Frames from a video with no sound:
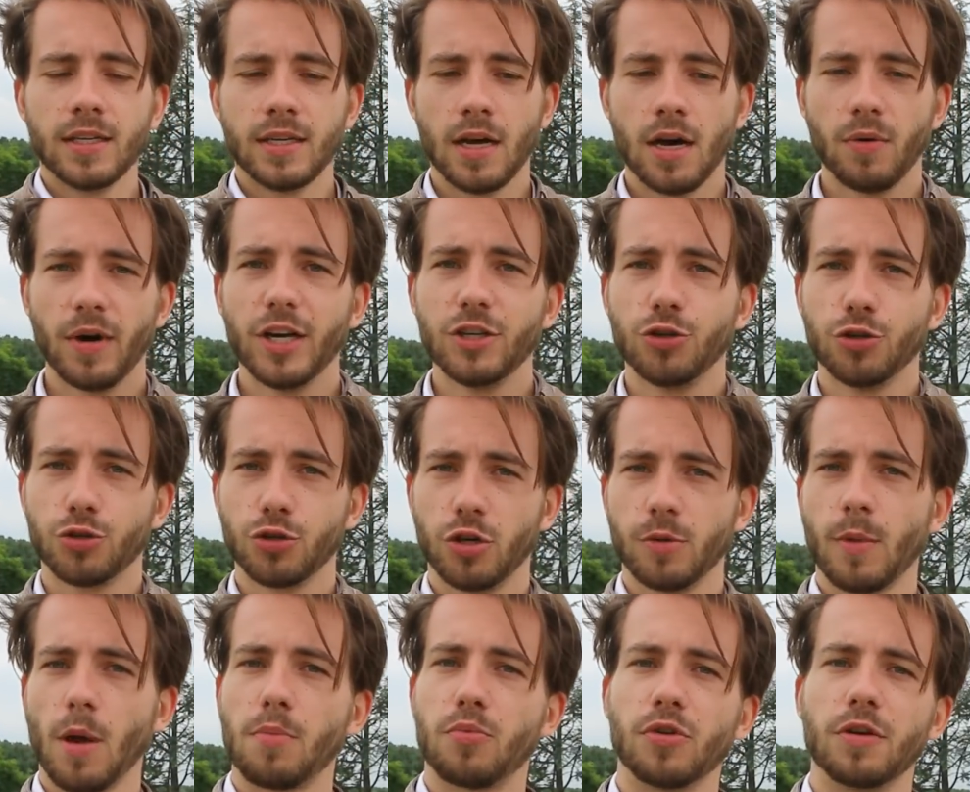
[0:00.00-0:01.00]
Now, as you
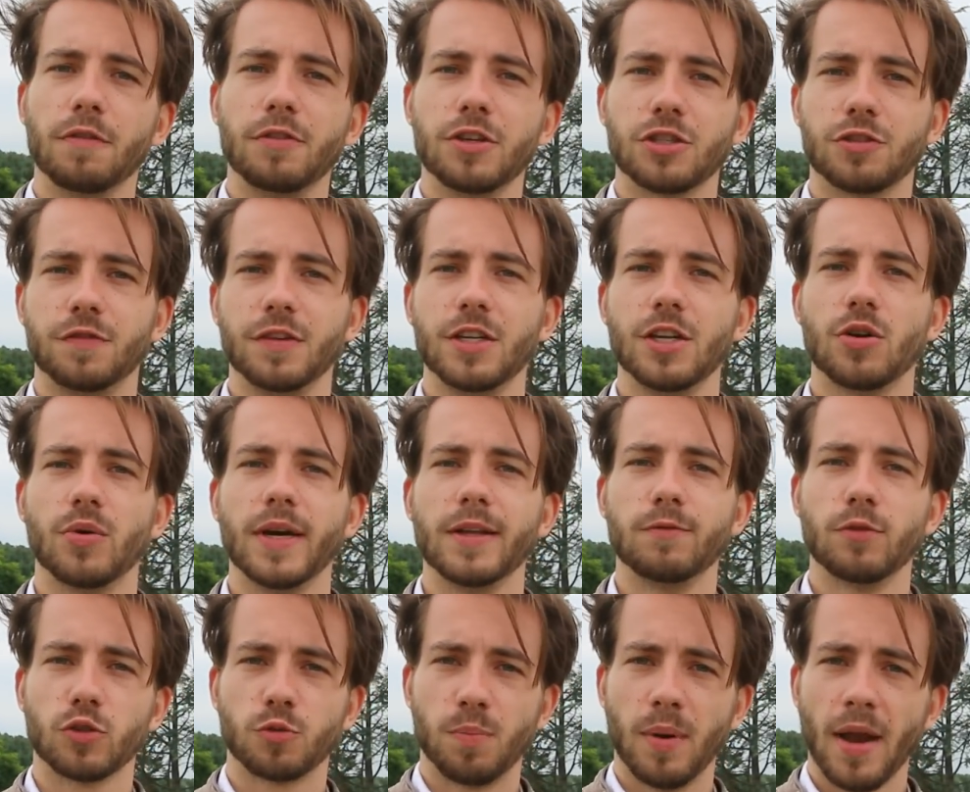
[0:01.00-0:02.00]
saw in my previous video,
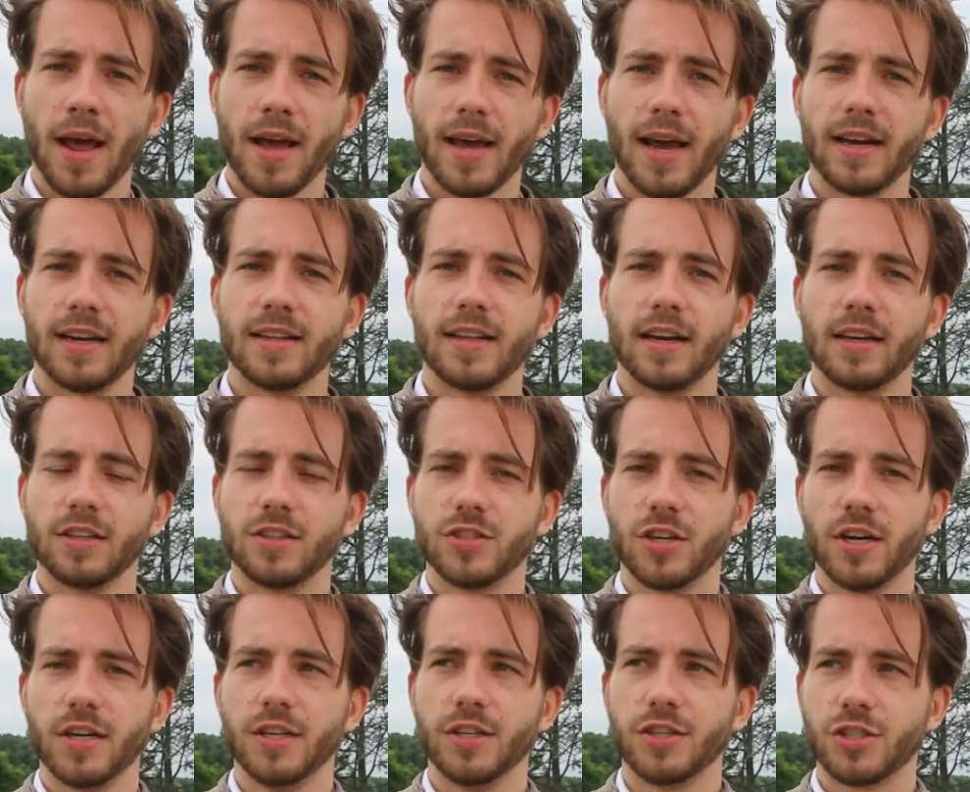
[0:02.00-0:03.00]
it was black and it had a
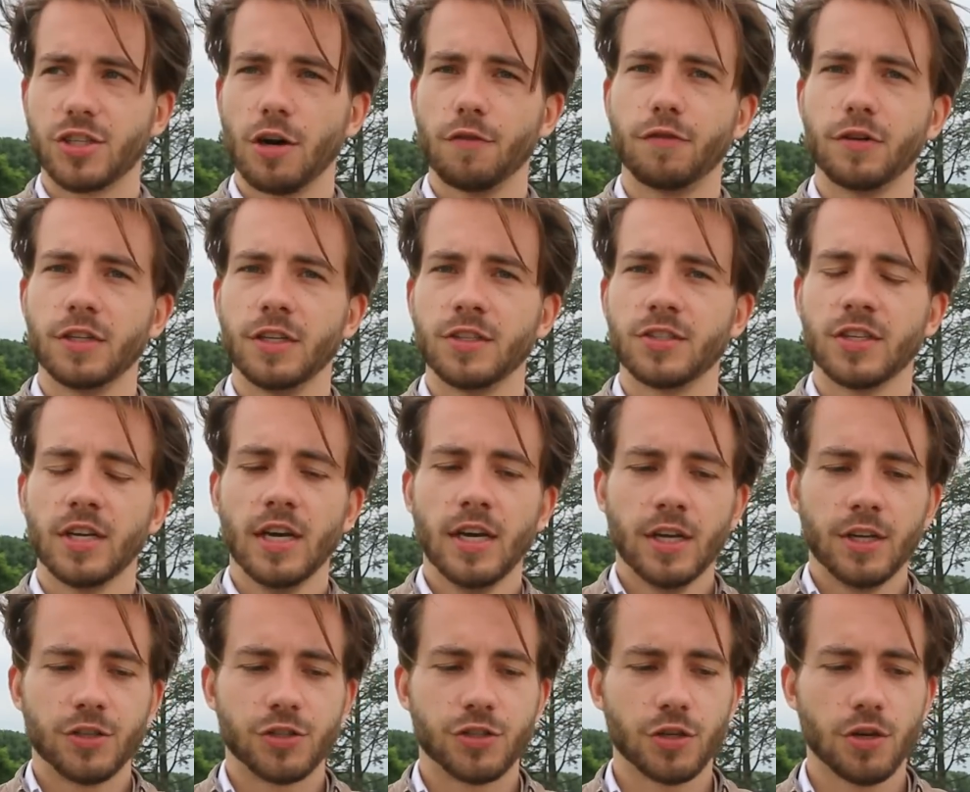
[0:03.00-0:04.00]
tiny scuff on it,
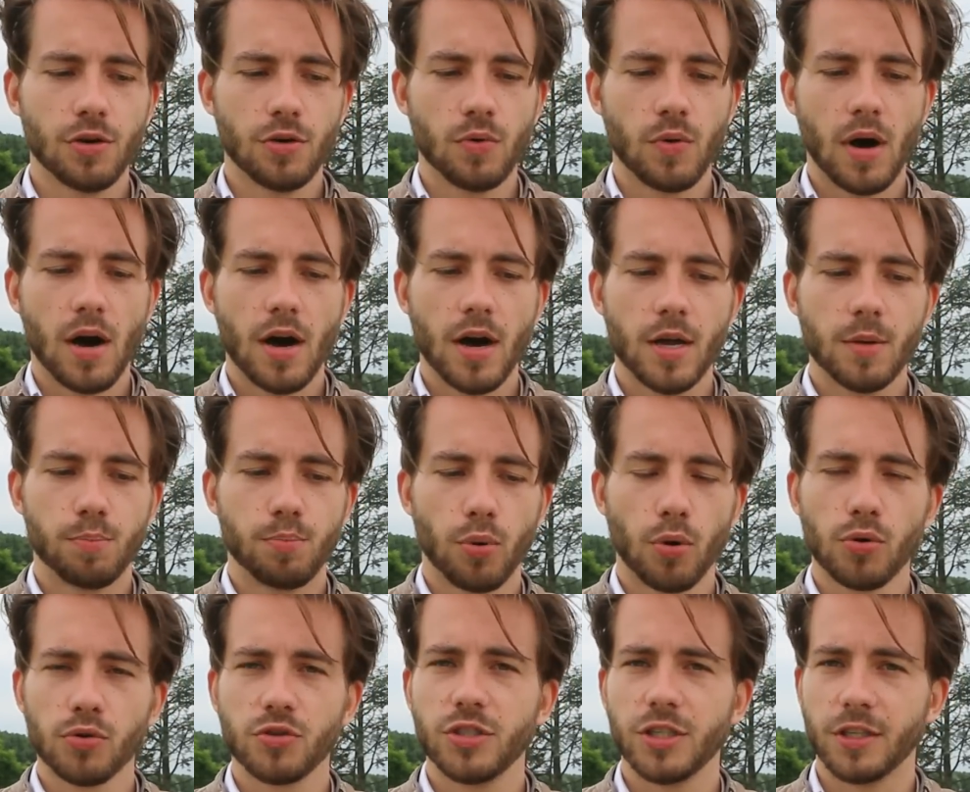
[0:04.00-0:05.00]
so I
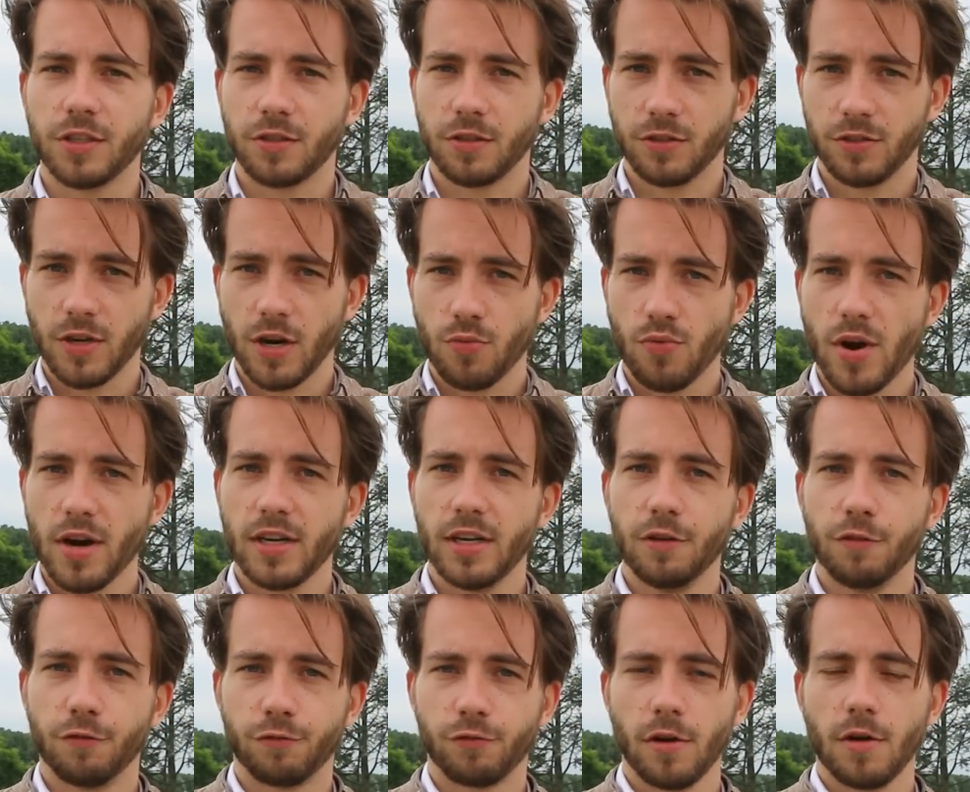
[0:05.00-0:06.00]
bought it
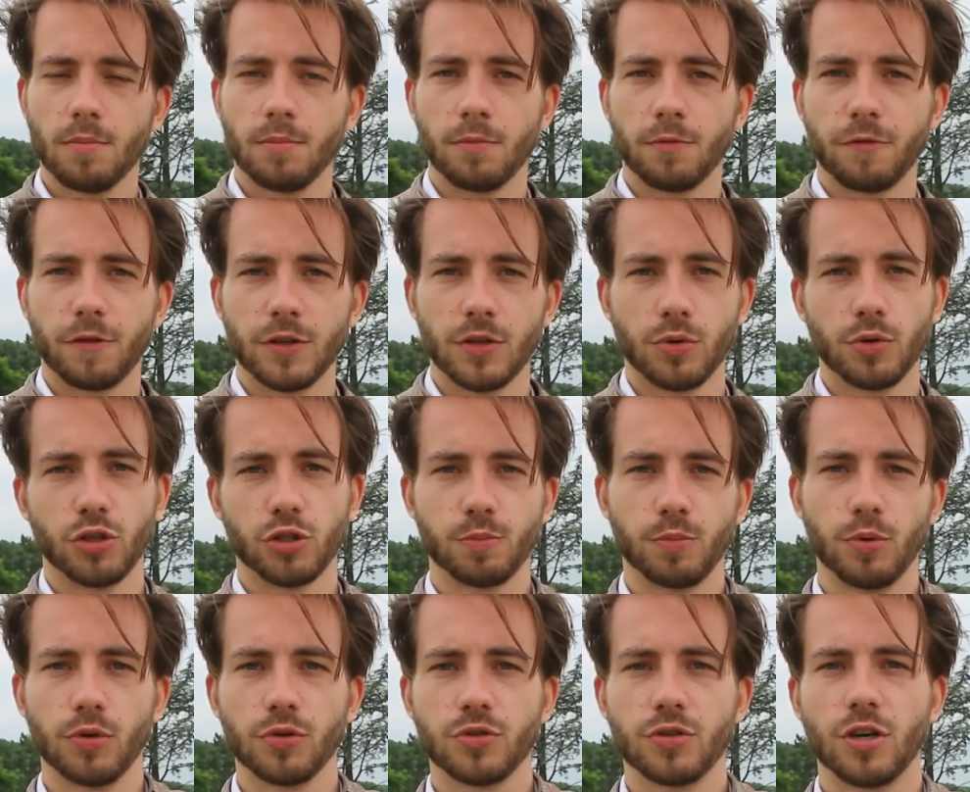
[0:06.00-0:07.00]
directly from Van der Kooi
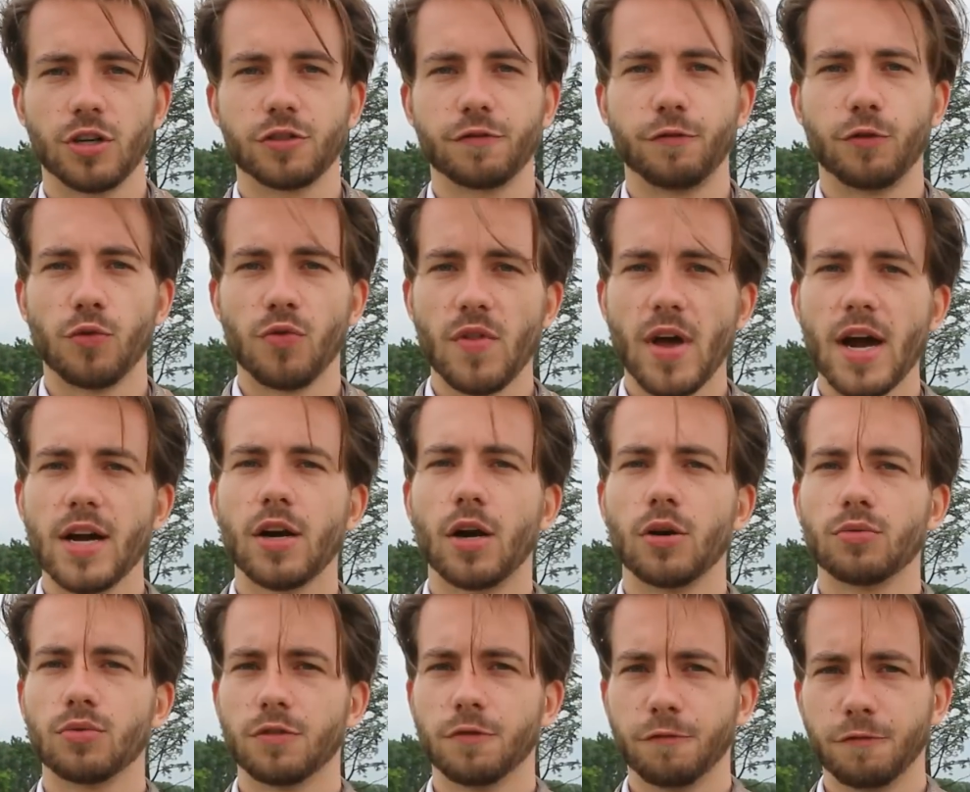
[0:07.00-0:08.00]
Sports Cars for
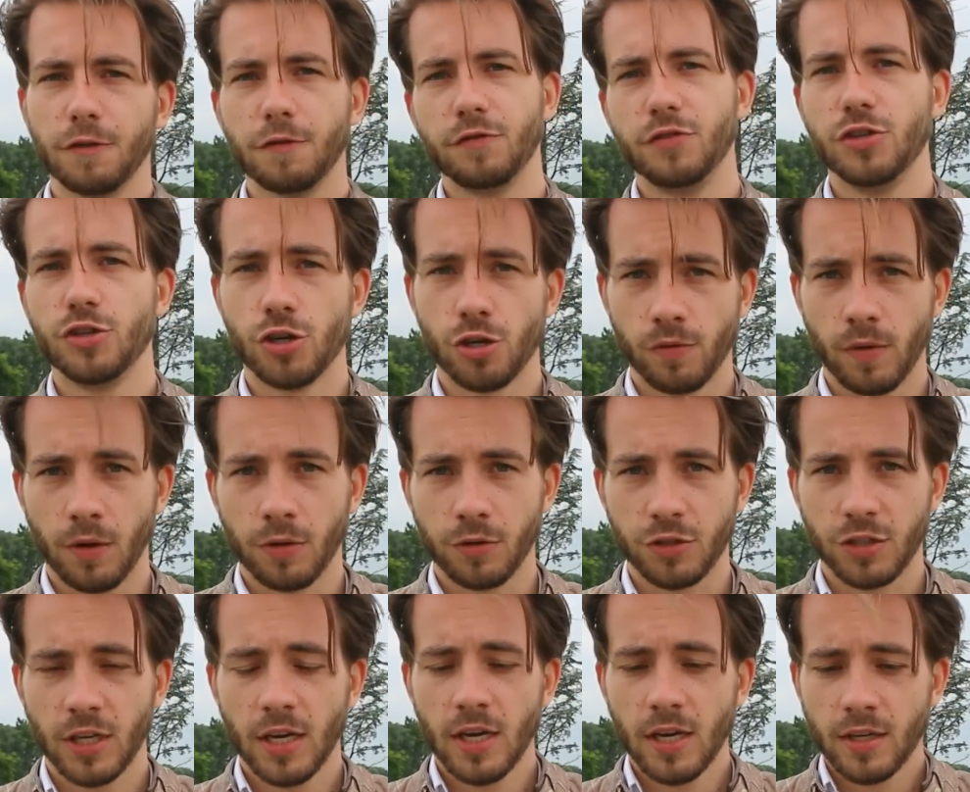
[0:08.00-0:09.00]
950
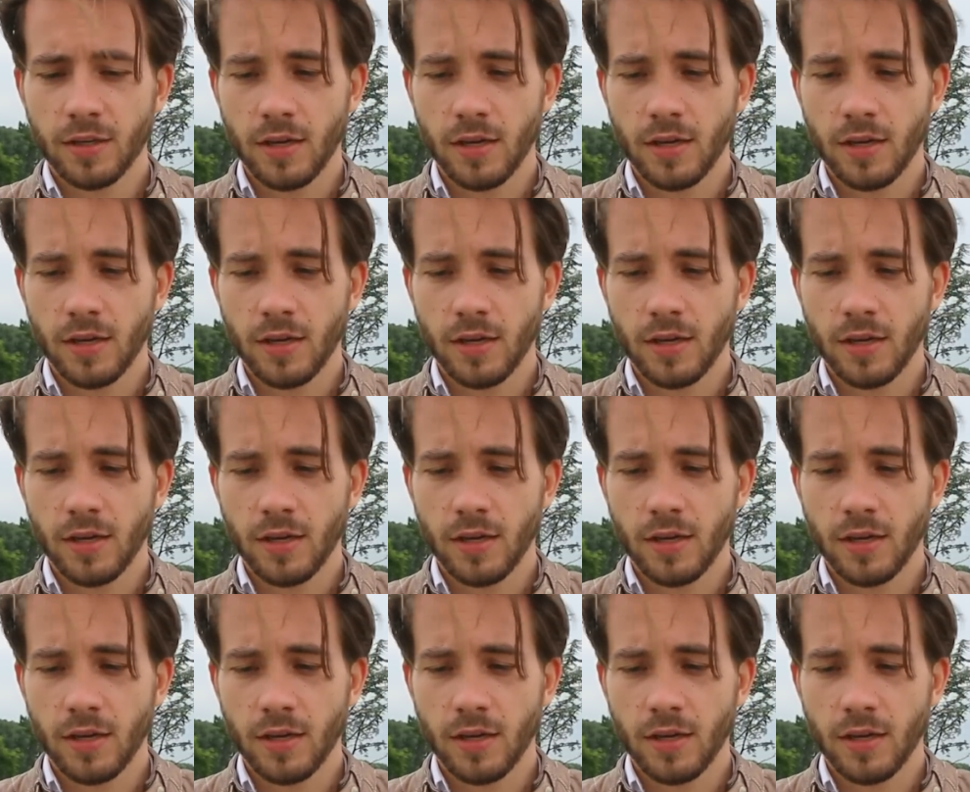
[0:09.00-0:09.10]
euros.